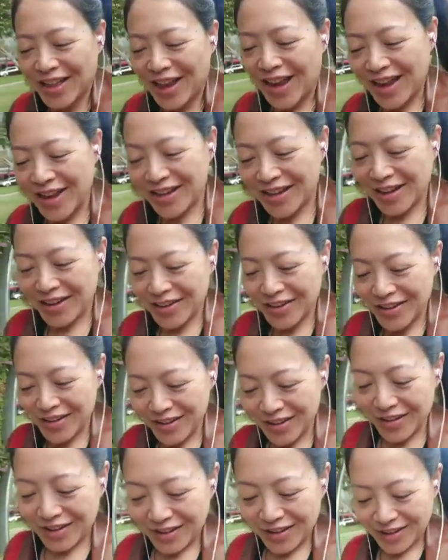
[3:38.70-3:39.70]
And I
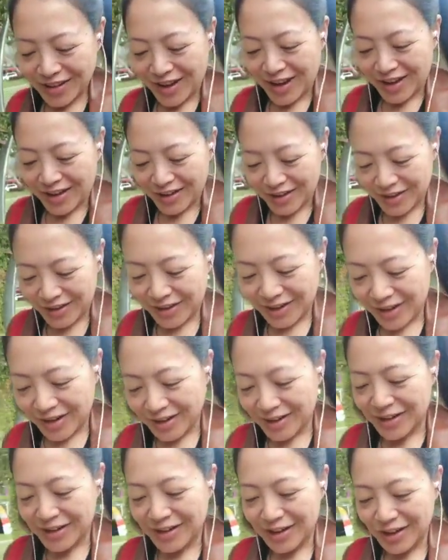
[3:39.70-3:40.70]
think that
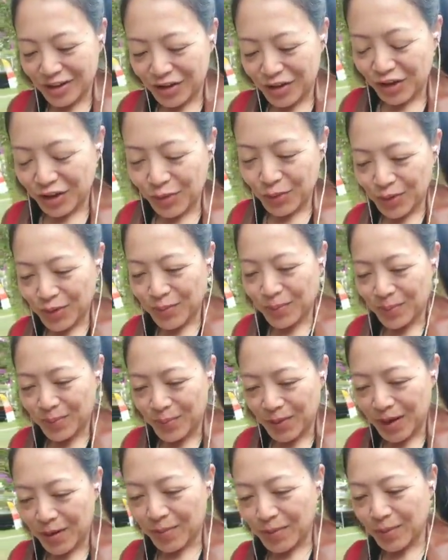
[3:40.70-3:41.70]
it's true when
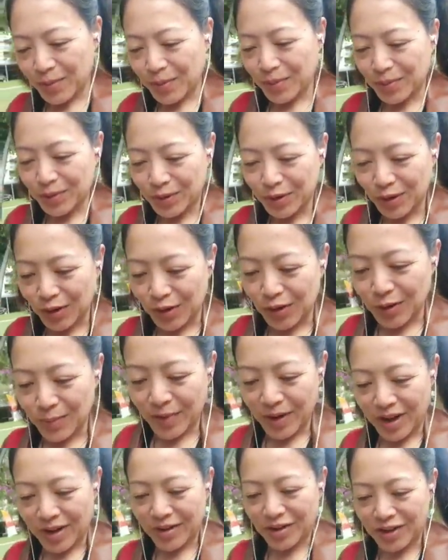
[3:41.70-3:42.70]
people talk
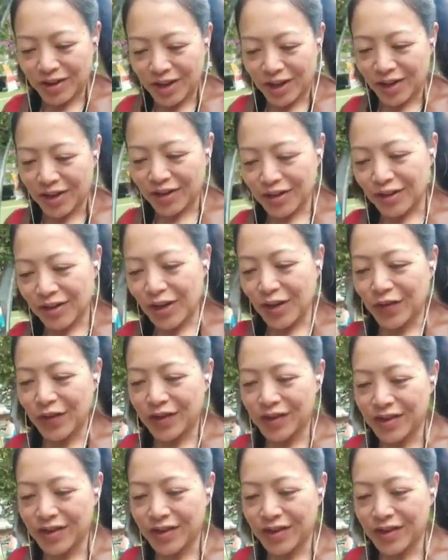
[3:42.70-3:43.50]
about the shadow self.